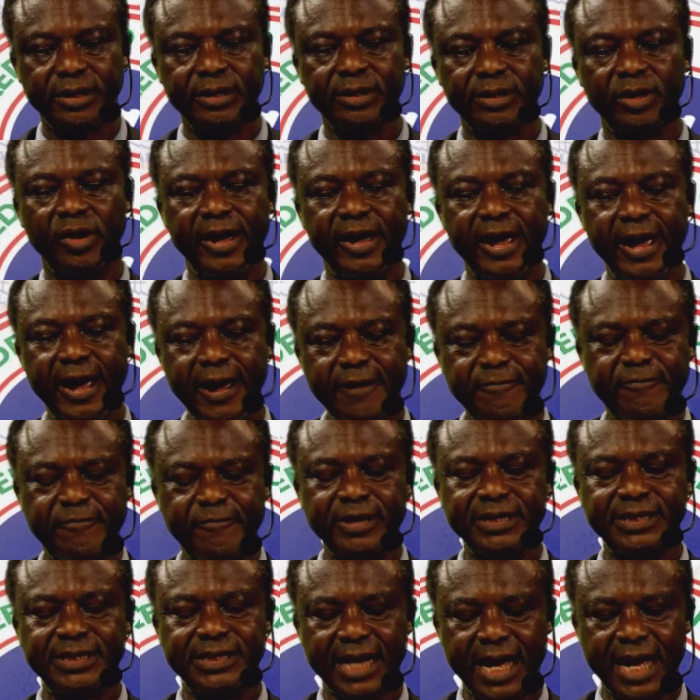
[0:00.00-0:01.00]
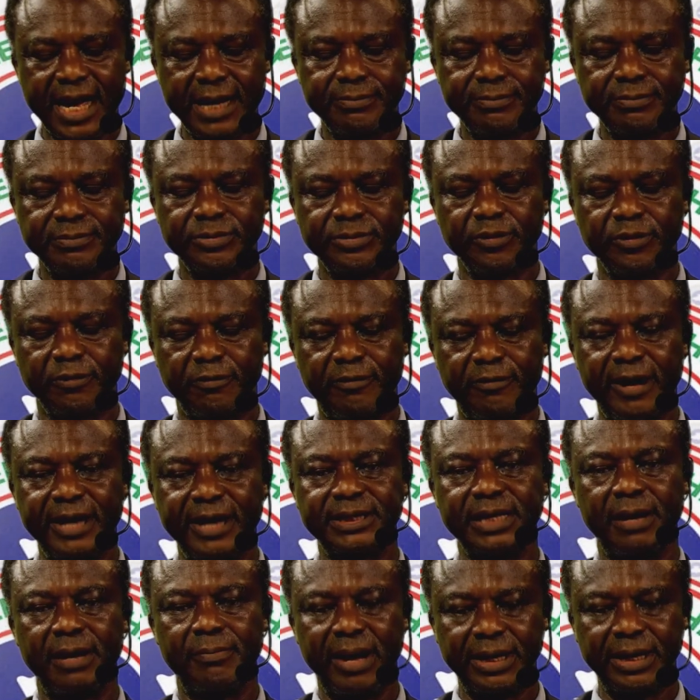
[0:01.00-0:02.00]
every time to fight our
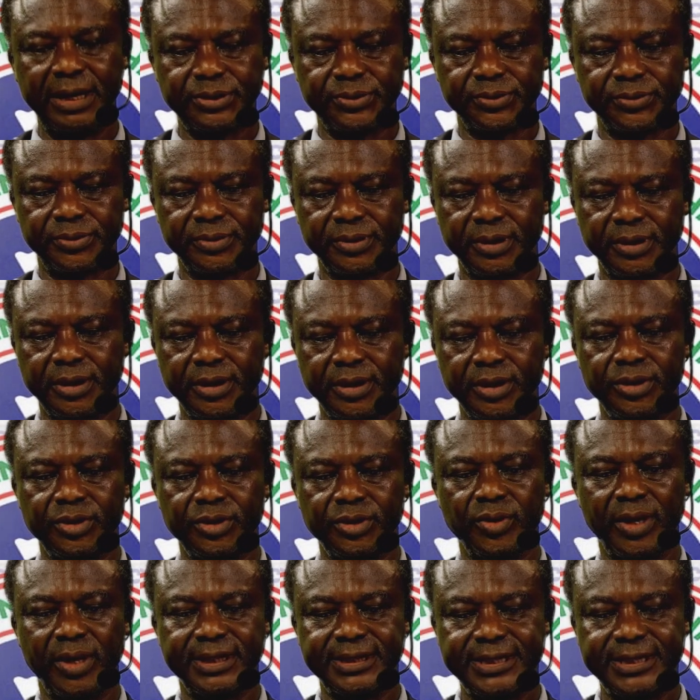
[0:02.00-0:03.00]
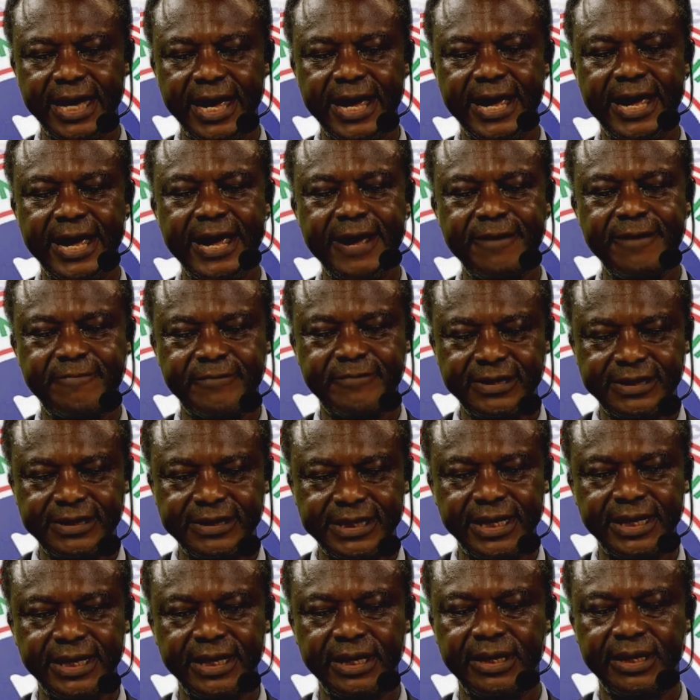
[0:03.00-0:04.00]
battle. You are there every
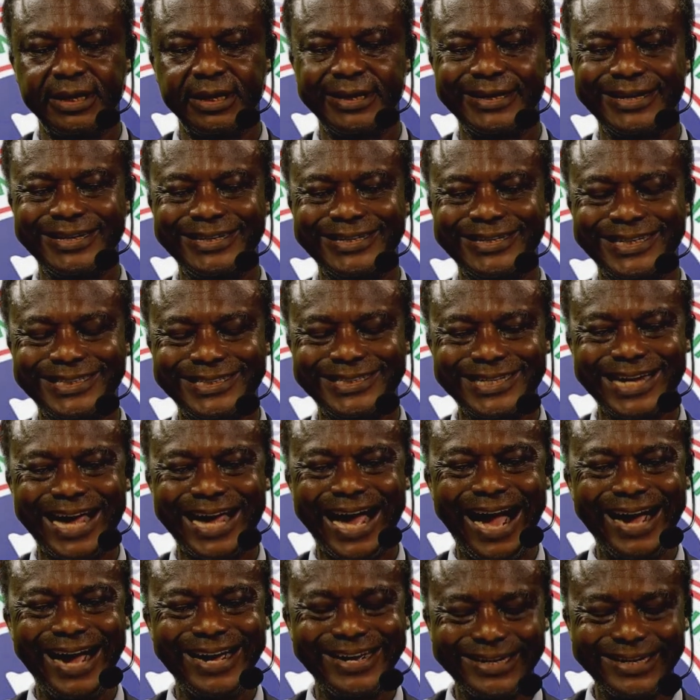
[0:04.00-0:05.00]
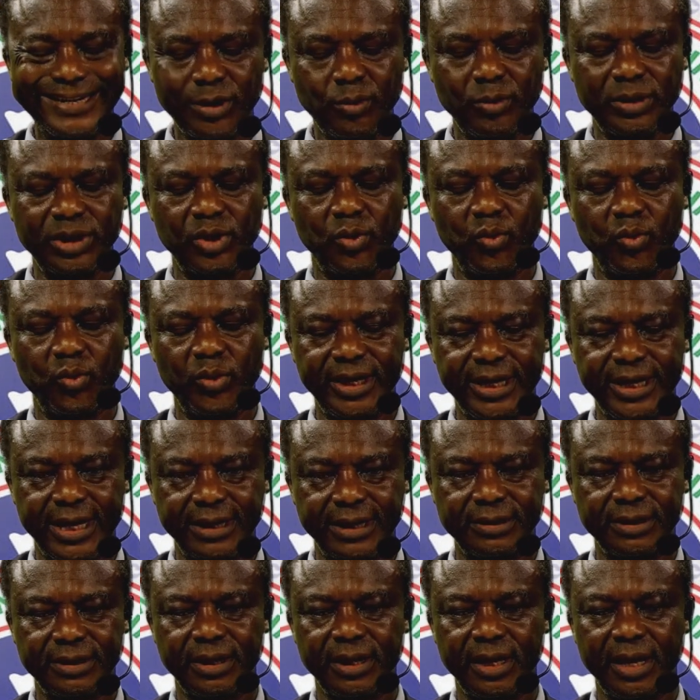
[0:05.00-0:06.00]
day getting angry with the wicked,
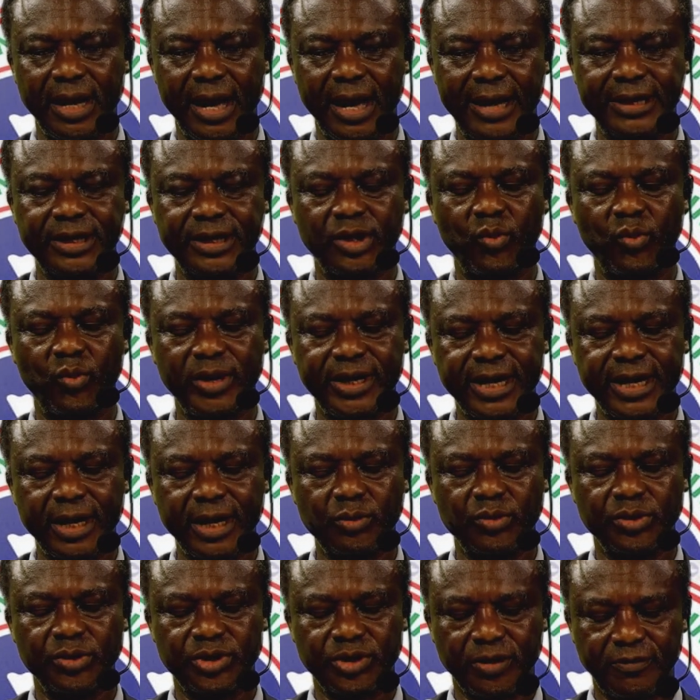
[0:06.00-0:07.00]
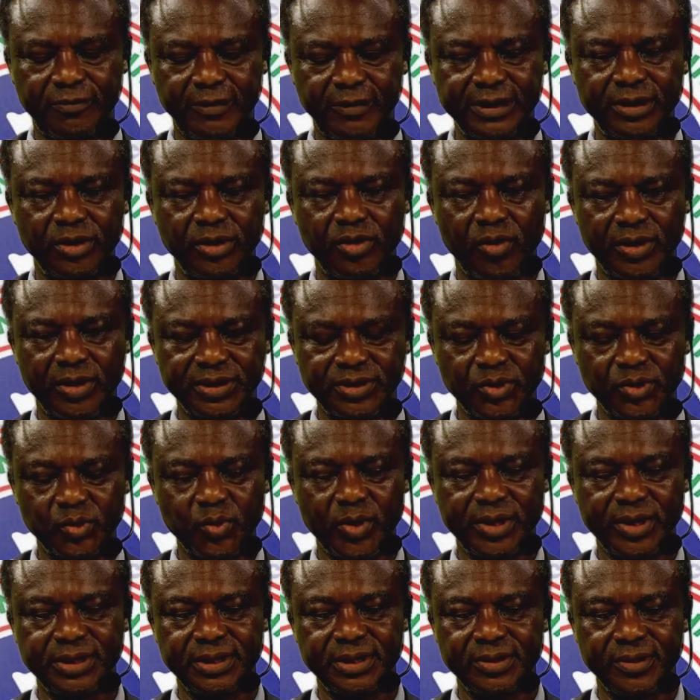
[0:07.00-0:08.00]
and the wicked will suffer the
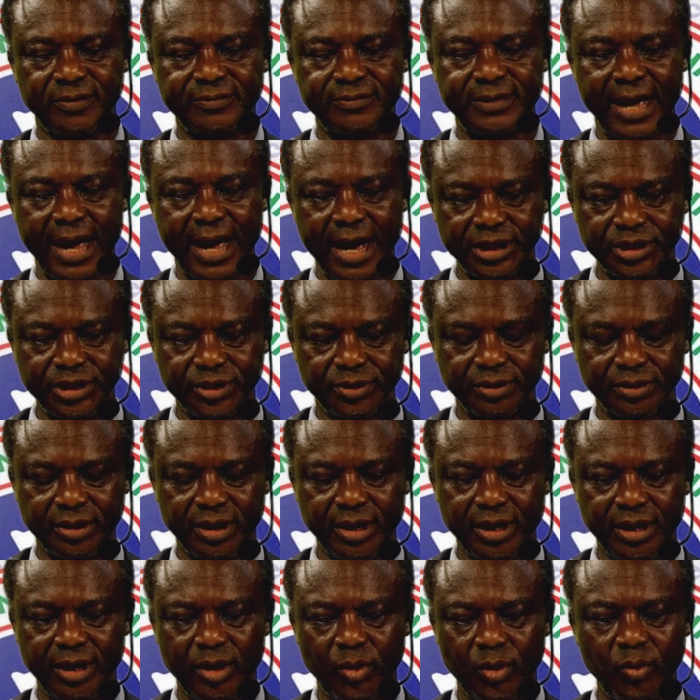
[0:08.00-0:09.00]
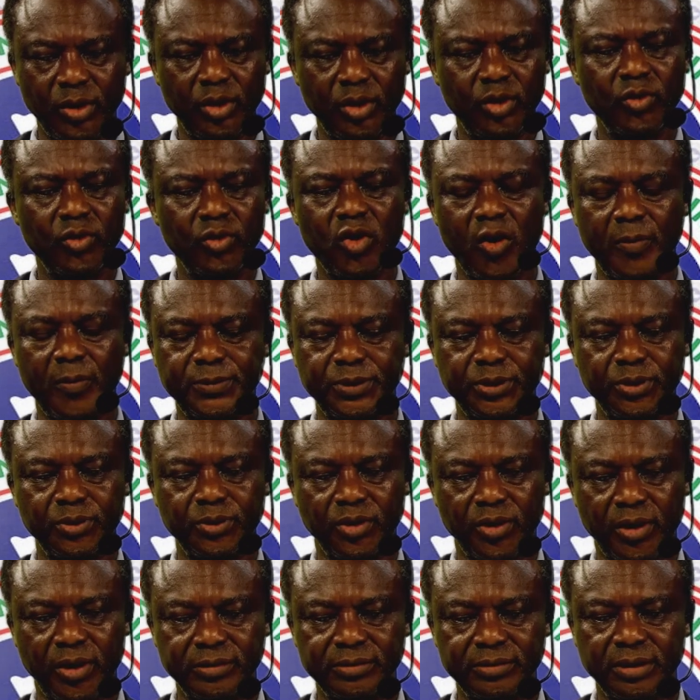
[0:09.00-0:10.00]
consequences of their action. We look up to you,
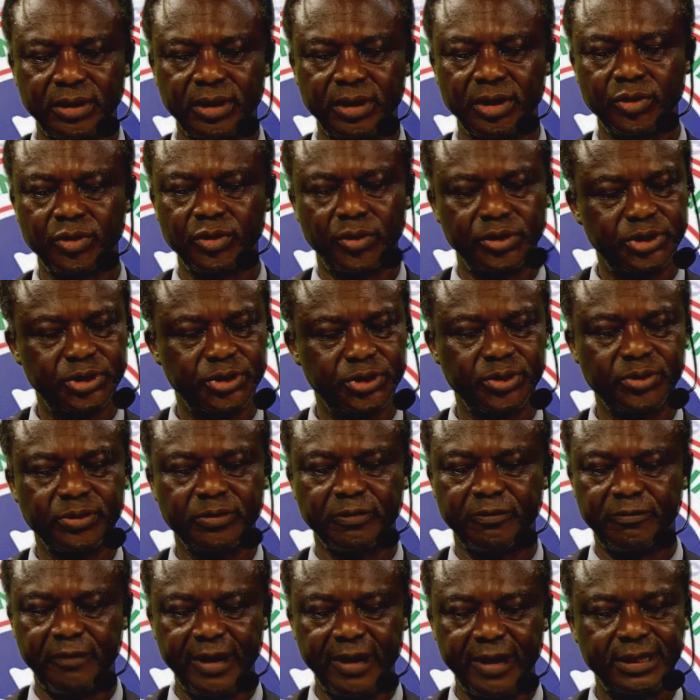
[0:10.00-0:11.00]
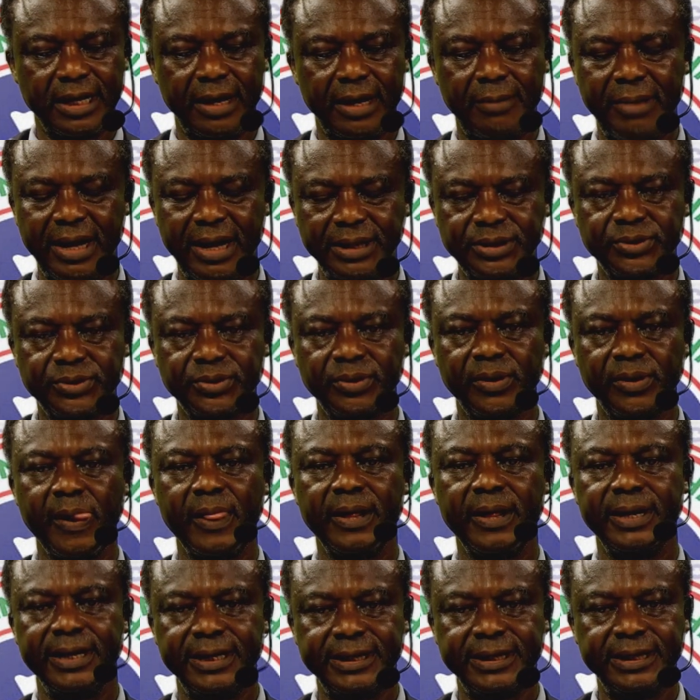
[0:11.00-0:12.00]
Lord. Continue to fight our battle
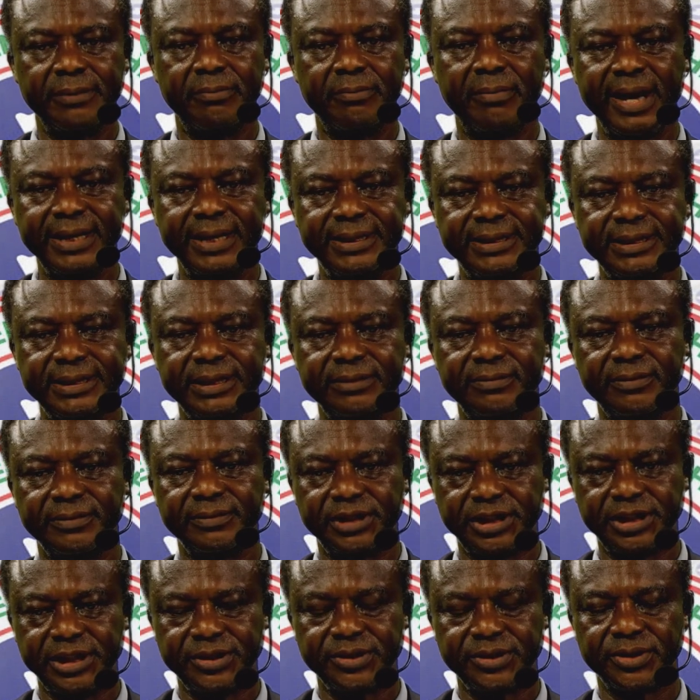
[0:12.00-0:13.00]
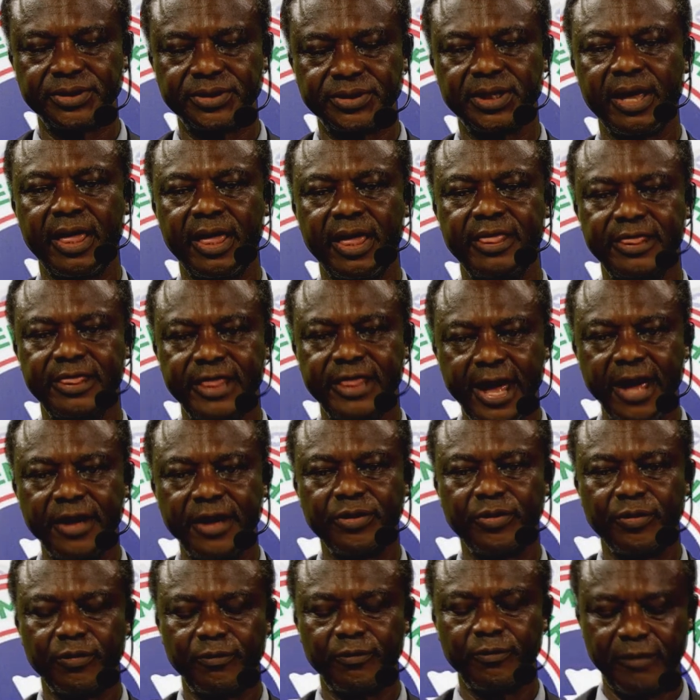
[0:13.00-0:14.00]
in the mighty name of Jesus. Thank you,
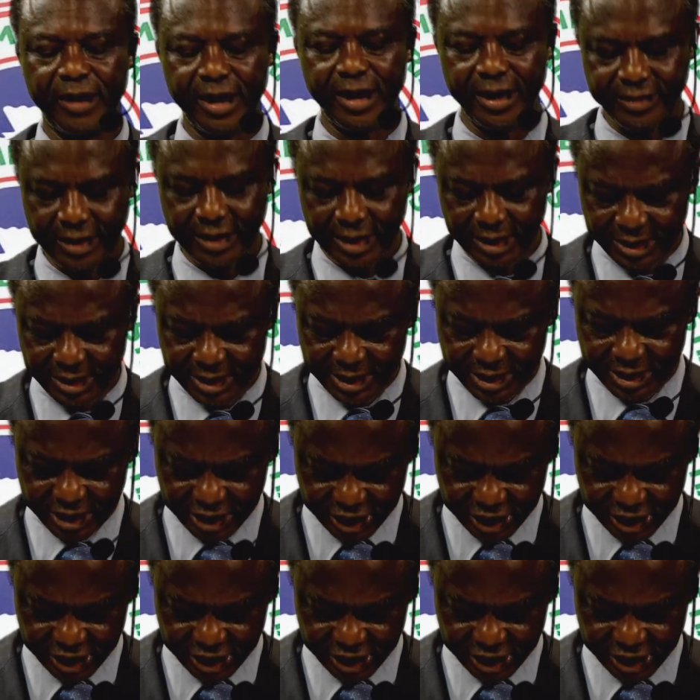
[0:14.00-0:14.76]
Father. In